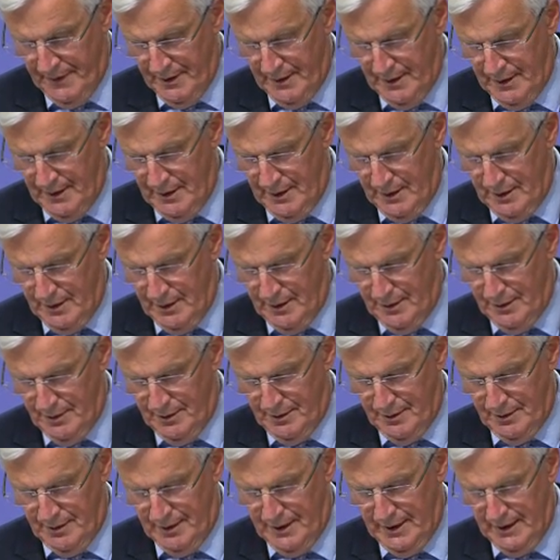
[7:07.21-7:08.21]
to the 11
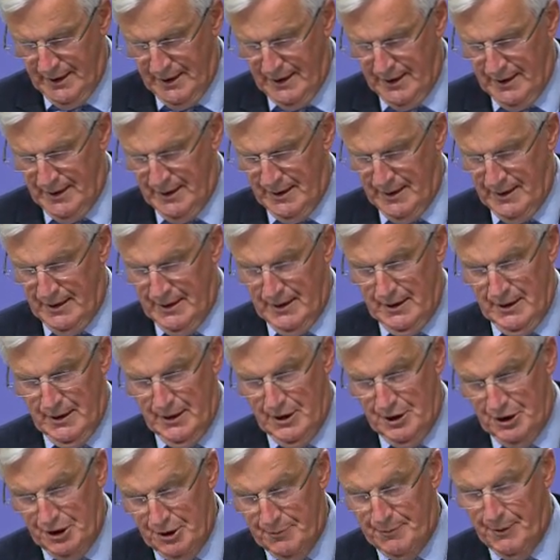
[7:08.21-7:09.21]
negotiation
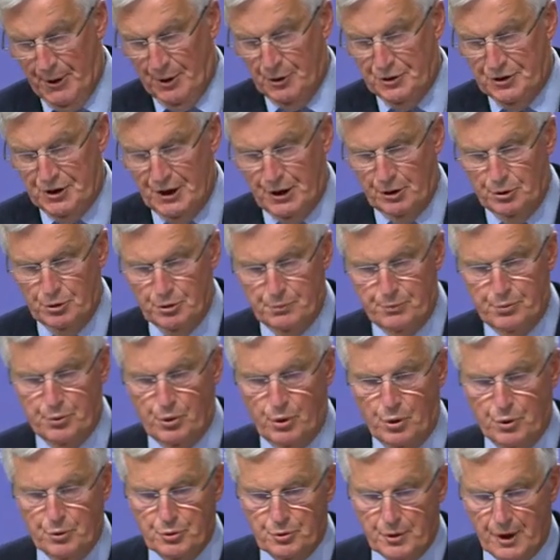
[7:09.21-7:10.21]
tables as
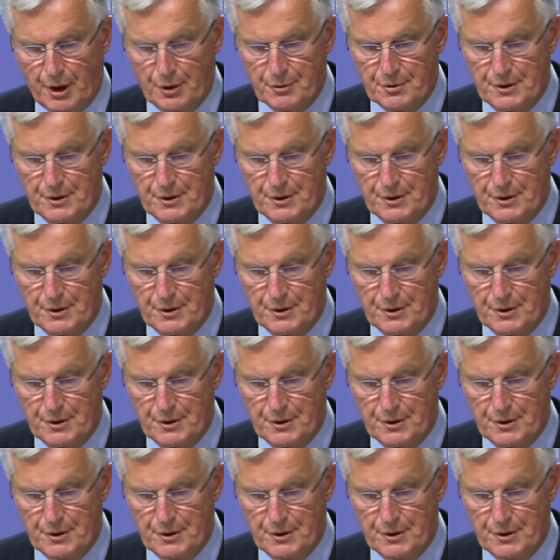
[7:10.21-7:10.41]
such.